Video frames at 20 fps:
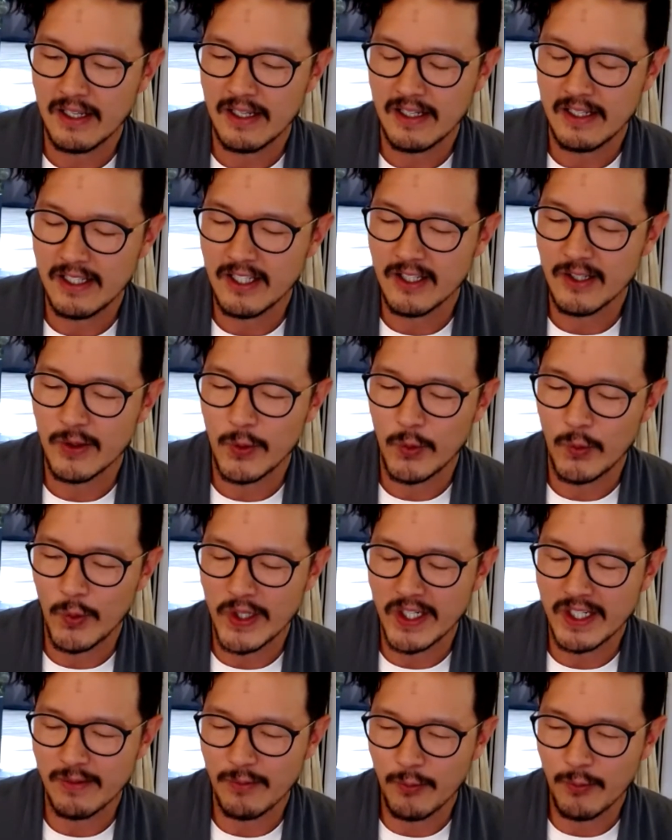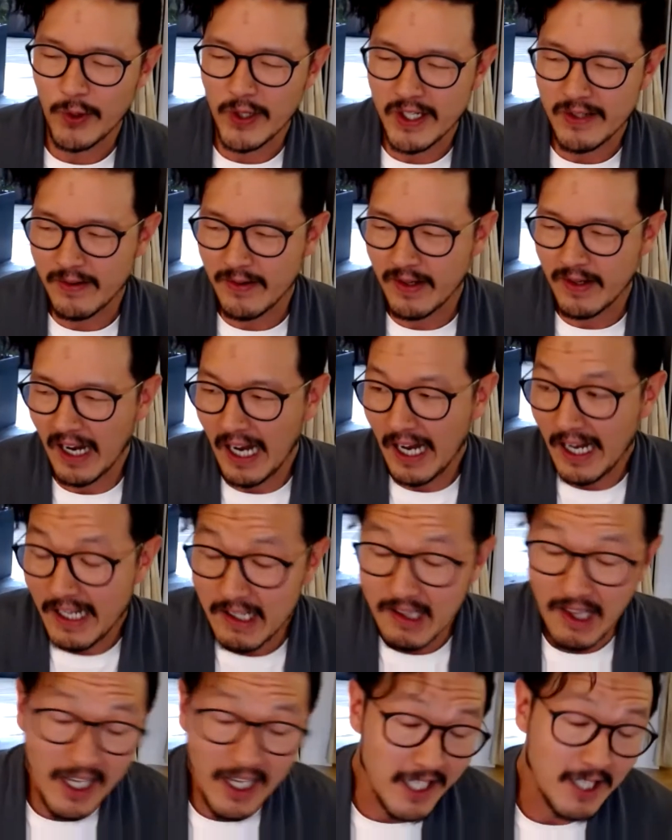you know, what what I
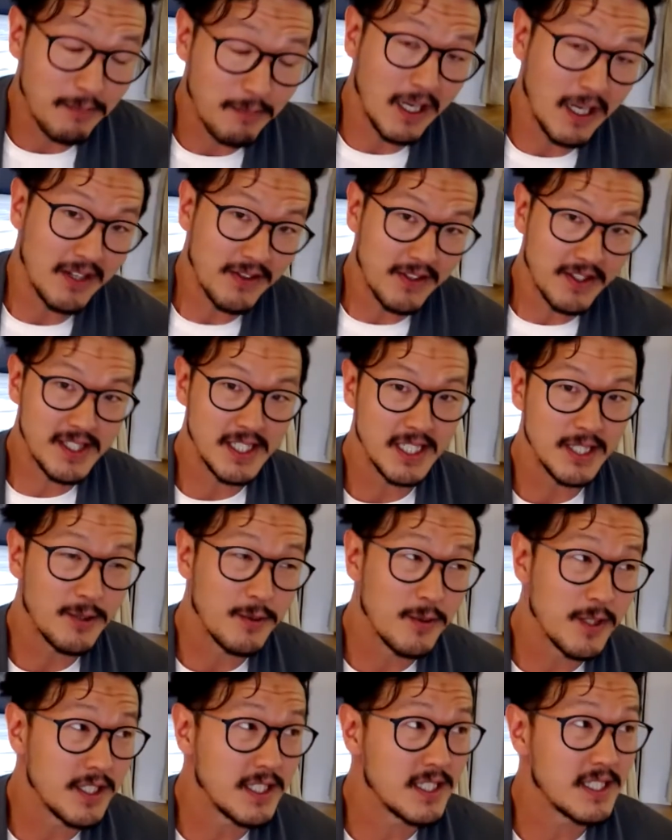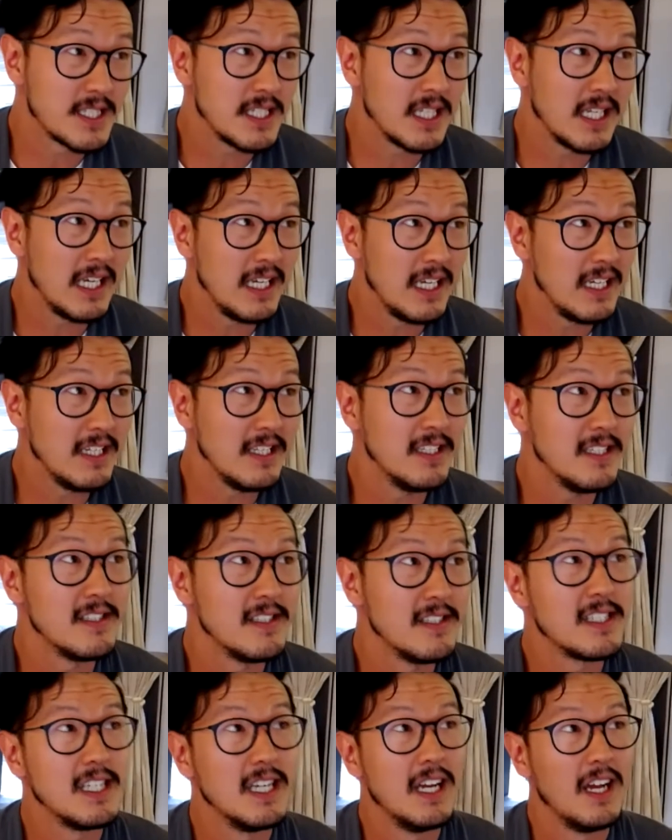like about the sequence
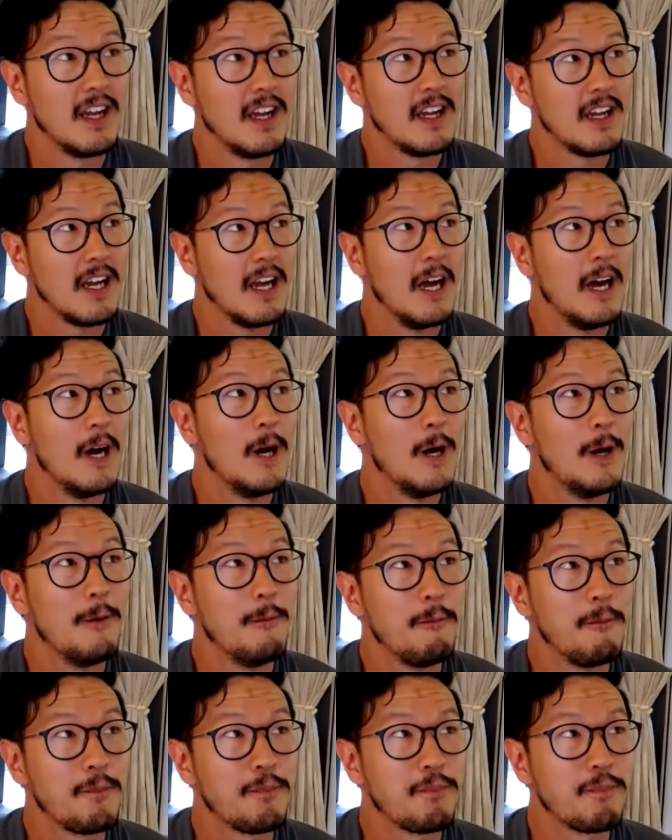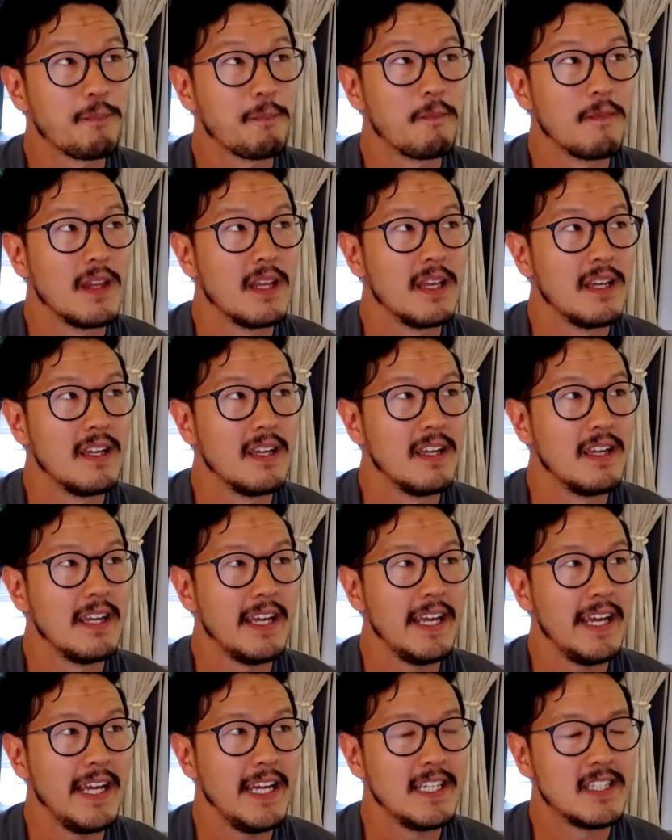is um,
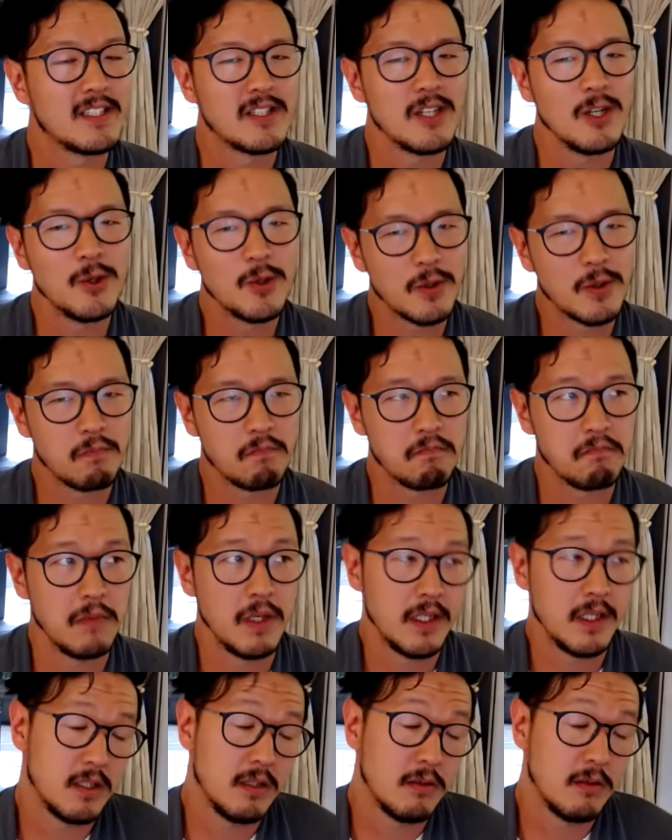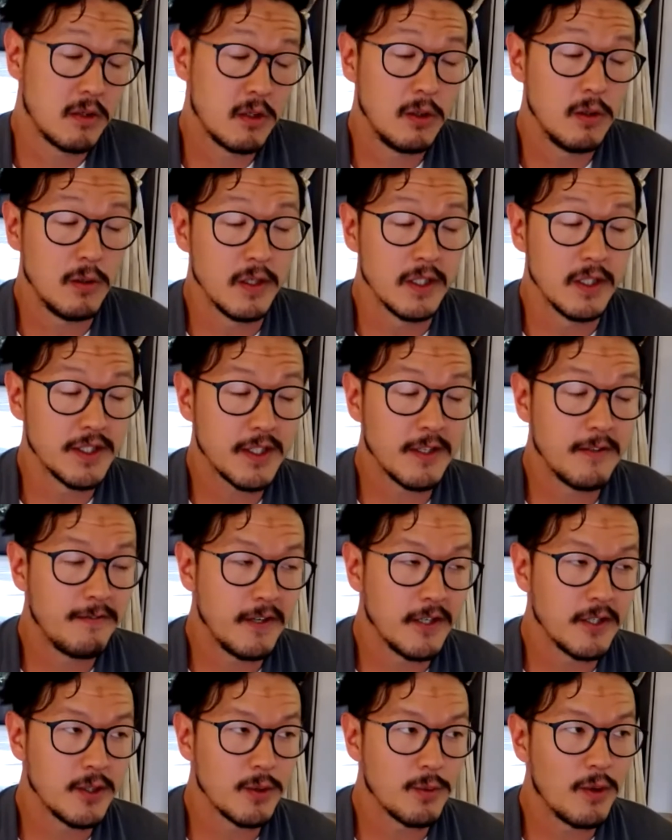it's so it's so cool and so
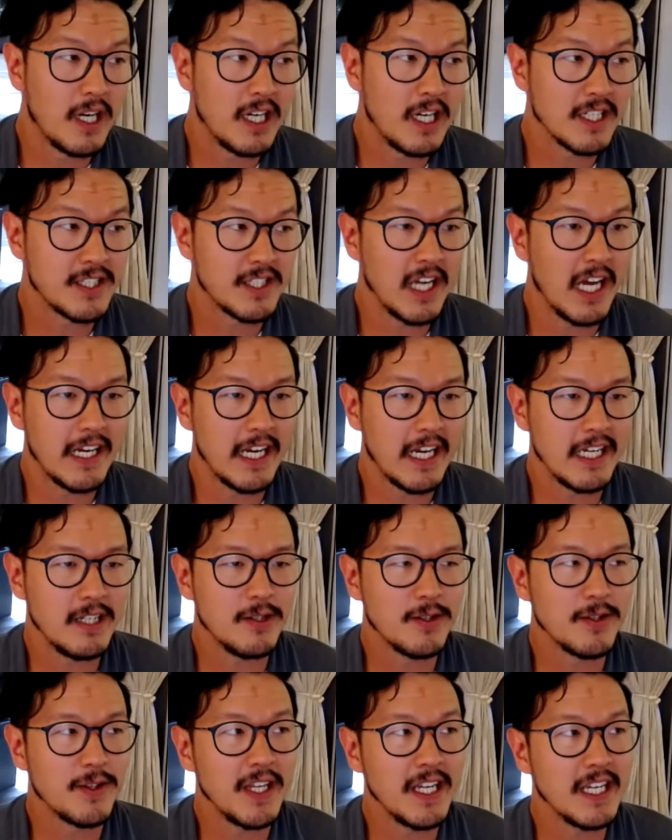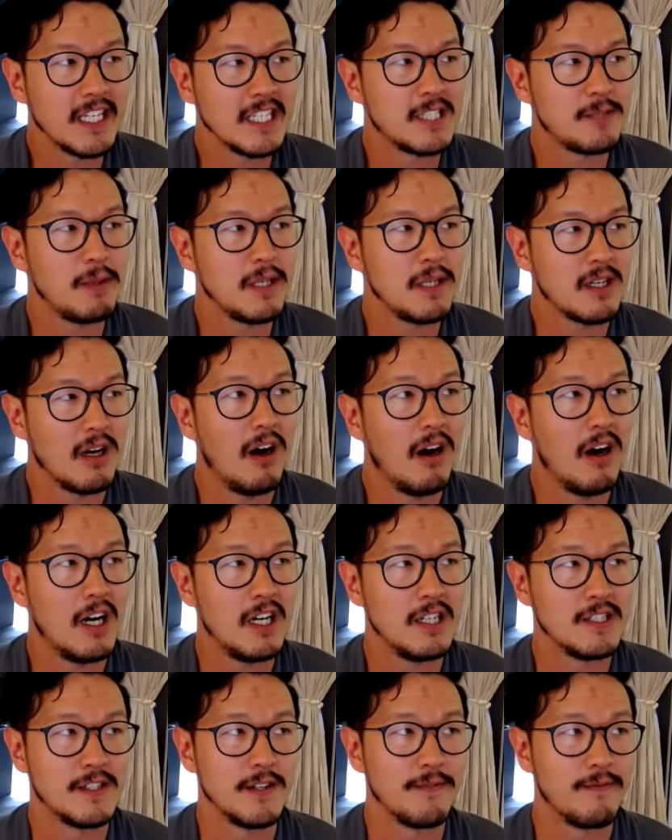fun to watch. And I don't think it's
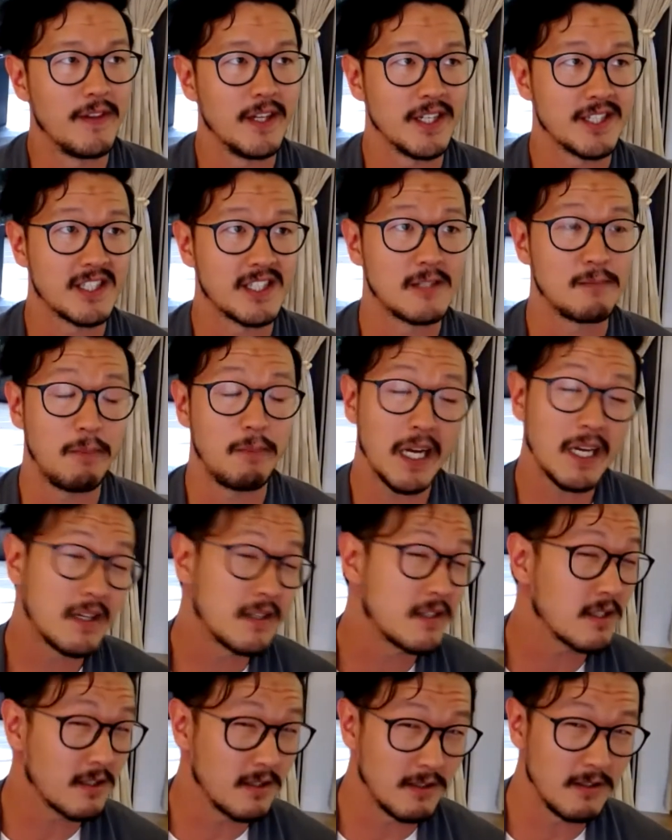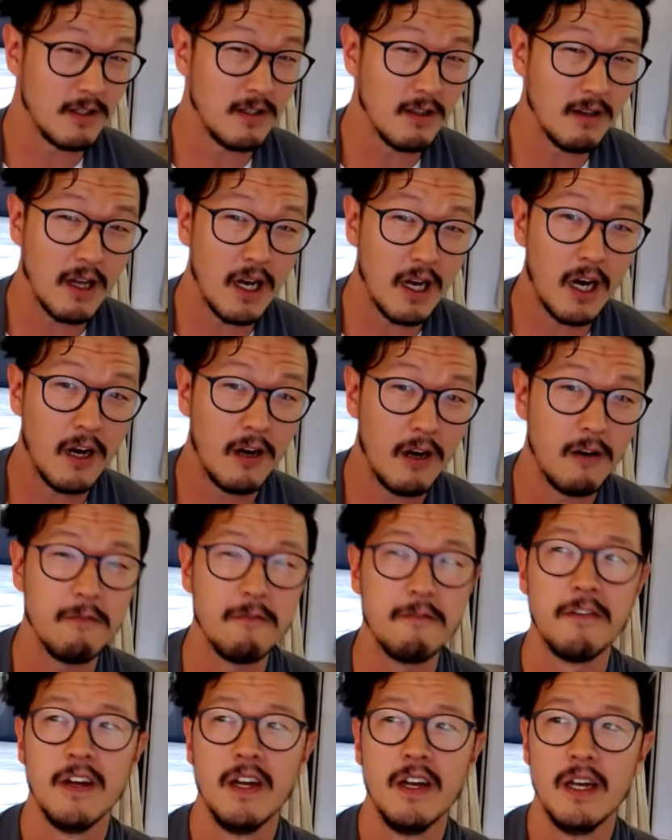because of the spectacle of
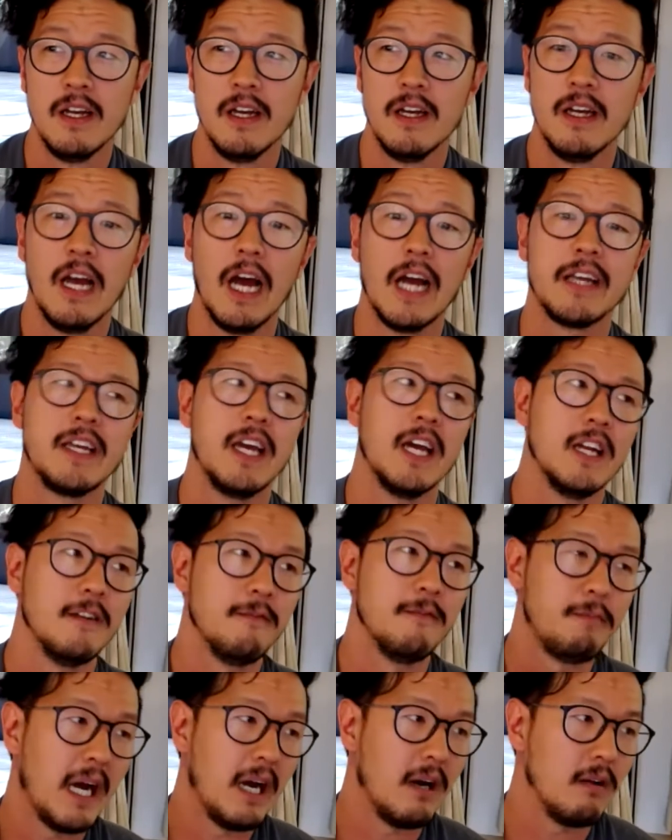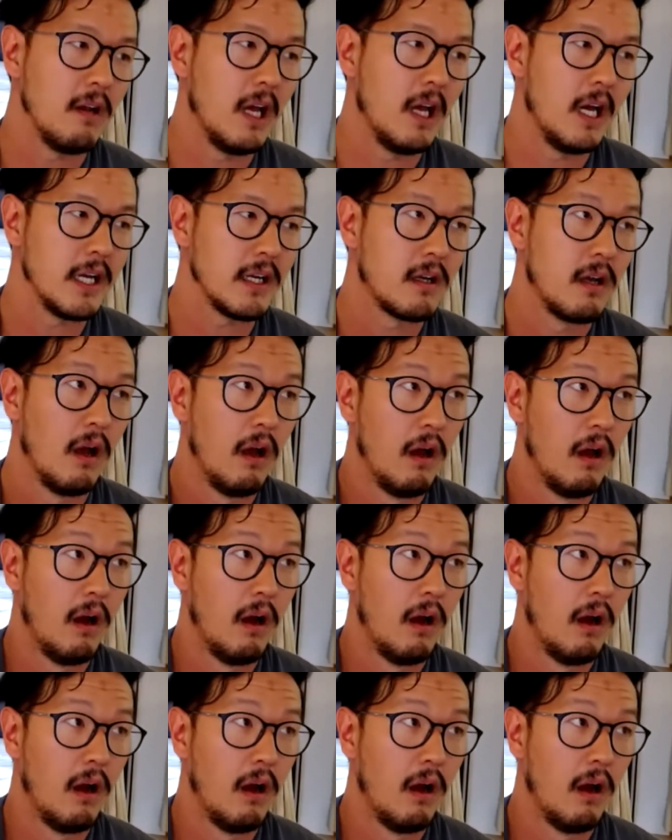again about like